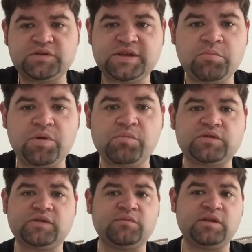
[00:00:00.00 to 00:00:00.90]
send
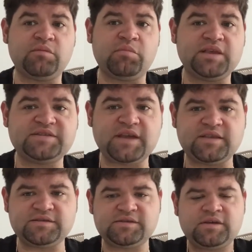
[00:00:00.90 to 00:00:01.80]
people to them, and it made
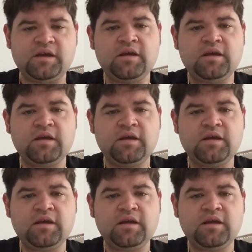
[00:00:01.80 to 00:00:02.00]
sense.